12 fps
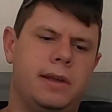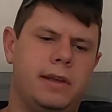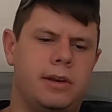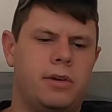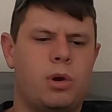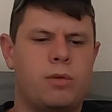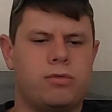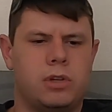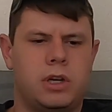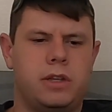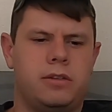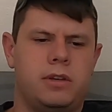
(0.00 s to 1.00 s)
You know, over
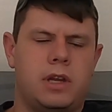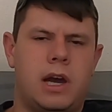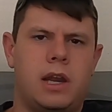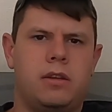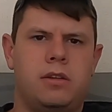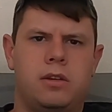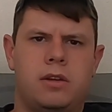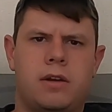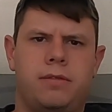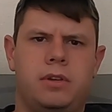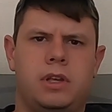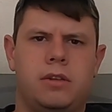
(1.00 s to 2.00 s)
ice and not, you
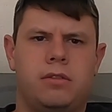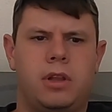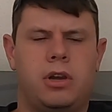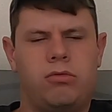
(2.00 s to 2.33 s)
definitely taste a lot